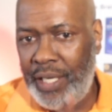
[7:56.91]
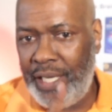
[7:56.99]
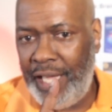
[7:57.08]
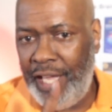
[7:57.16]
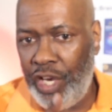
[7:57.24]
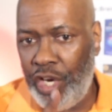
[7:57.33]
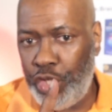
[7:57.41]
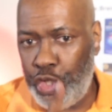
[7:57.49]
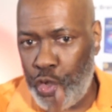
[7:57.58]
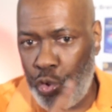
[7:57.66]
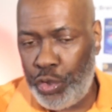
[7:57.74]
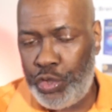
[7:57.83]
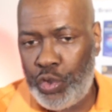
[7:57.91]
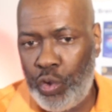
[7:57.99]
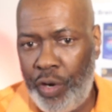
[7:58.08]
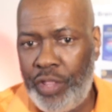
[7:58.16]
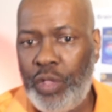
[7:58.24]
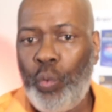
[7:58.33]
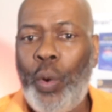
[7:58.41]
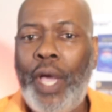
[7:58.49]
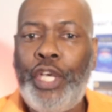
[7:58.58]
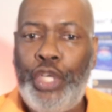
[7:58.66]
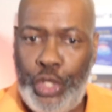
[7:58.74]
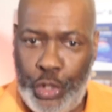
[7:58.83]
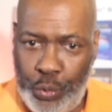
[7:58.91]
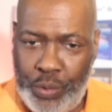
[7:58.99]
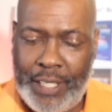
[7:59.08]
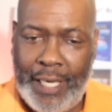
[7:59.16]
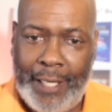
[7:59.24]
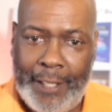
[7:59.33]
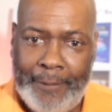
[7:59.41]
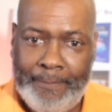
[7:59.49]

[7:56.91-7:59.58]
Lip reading: to hear your story the way you tell it.